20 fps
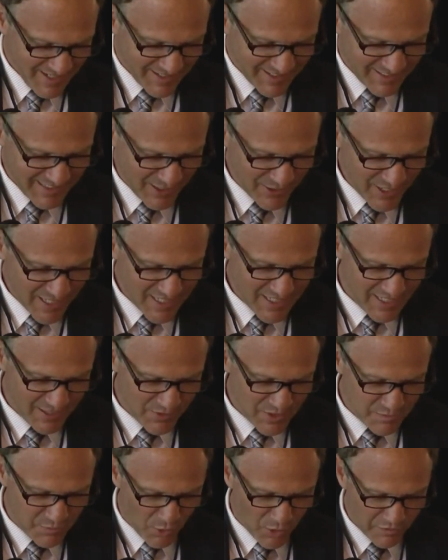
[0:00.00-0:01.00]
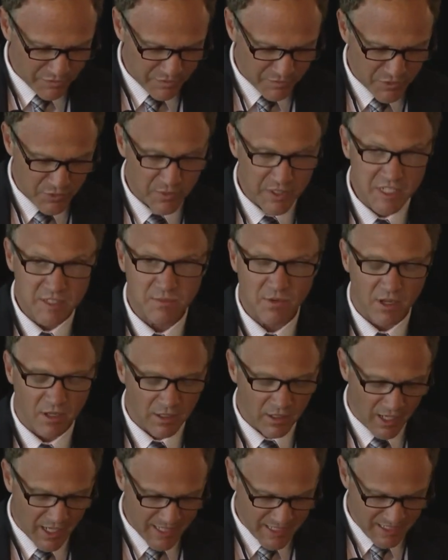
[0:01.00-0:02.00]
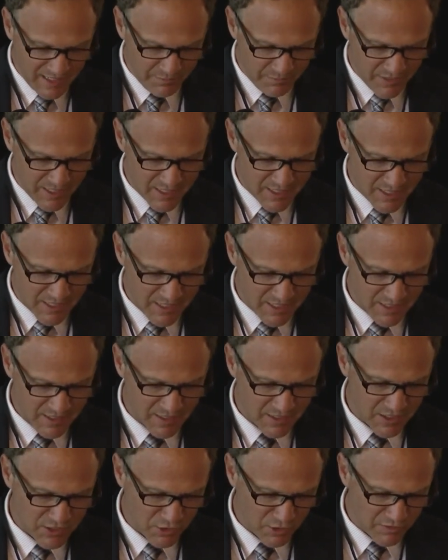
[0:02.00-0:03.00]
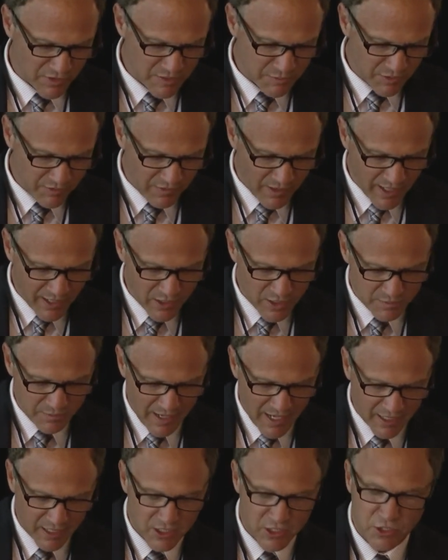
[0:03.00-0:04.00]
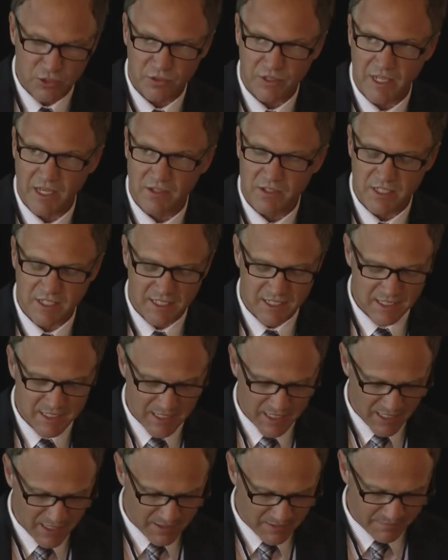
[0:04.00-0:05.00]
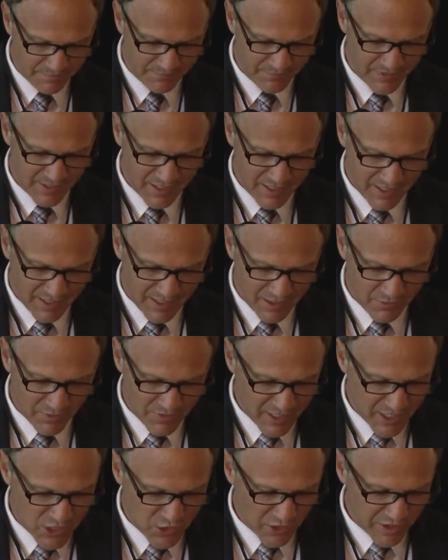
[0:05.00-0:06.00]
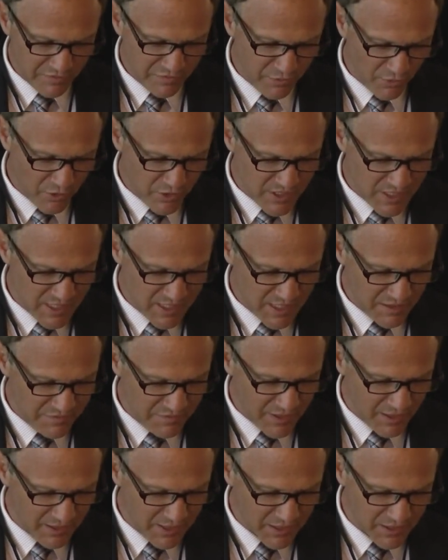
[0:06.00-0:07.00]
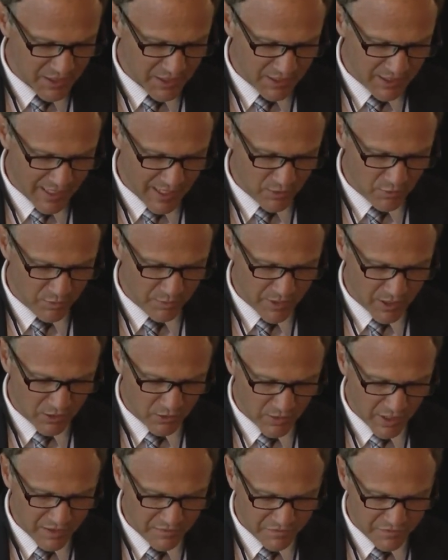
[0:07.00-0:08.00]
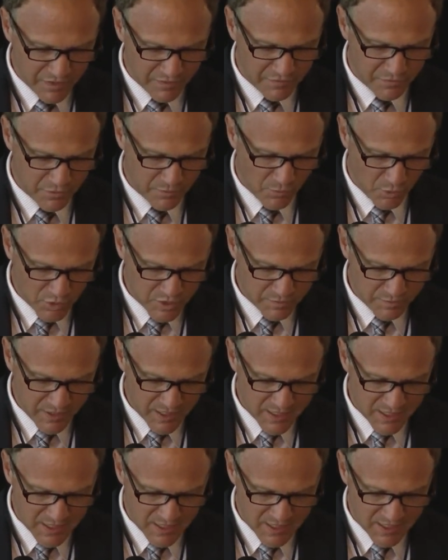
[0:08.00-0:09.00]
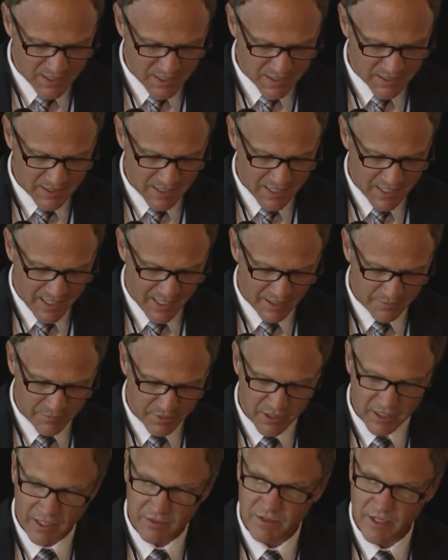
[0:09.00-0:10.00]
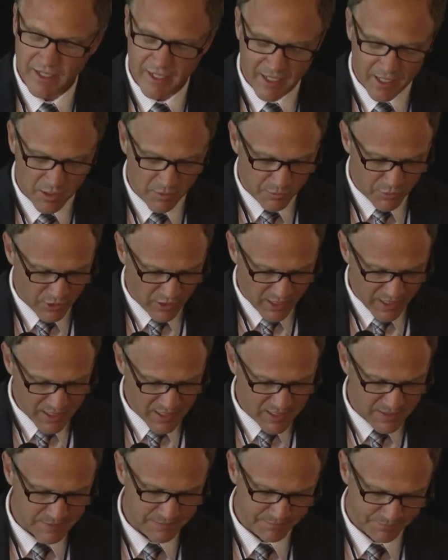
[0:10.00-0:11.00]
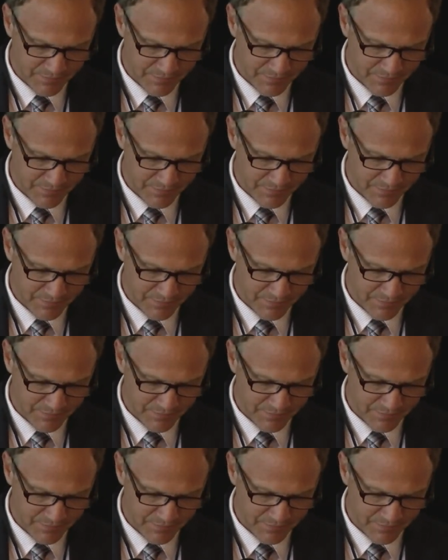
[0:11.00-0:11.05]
Cloud IT was born from 3 small IT business service providers back in 2010. And when they joined forces, they felt like the cloud would be a great fit for most businesses and believed that enterprise